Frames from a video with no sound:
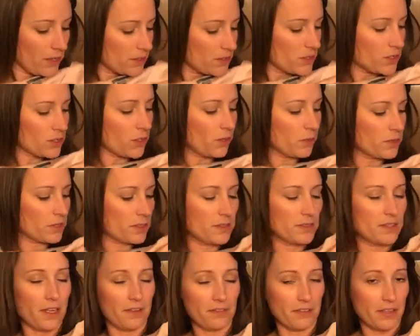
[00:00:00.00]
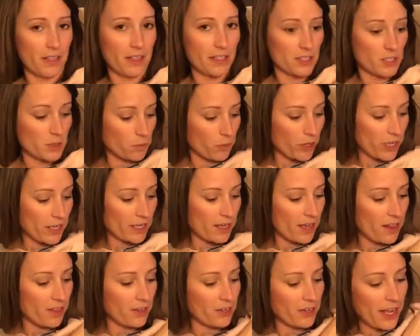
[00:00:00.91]
So it's definitely a spring
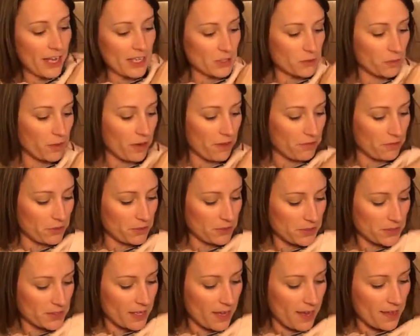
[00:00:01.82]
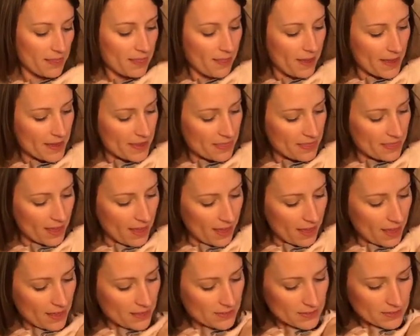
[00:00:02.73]
color, and it has ruffles. I like
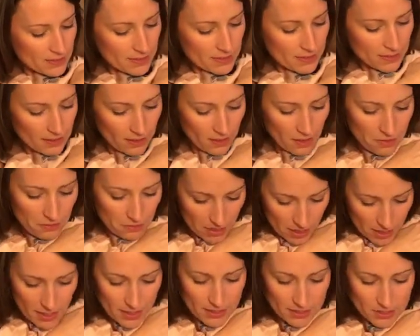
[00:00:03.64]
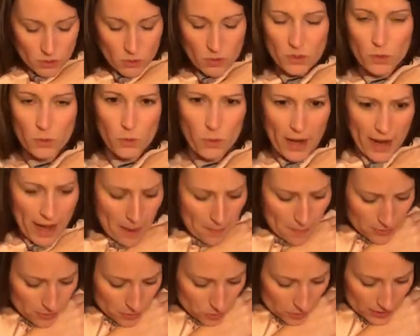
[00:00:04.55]
that. All right, so it's a
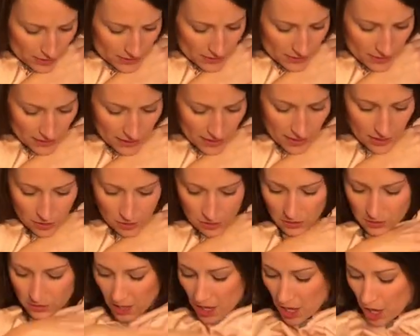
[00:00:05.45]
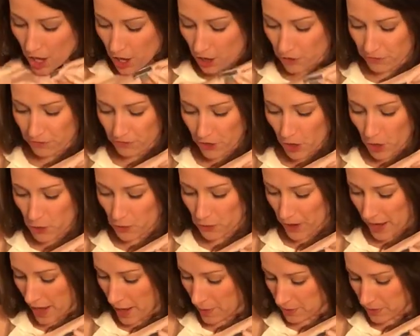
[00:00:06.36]
wrap dress, I think, or a faux
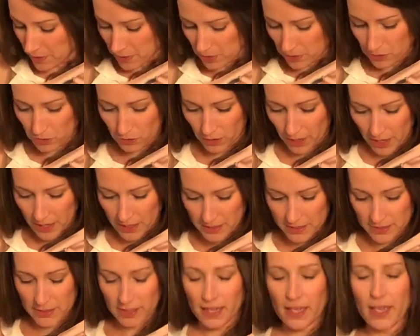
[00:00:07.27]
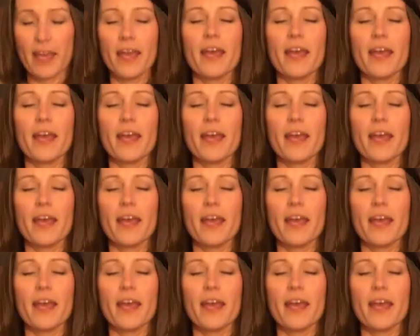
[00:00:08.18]
wrap dress.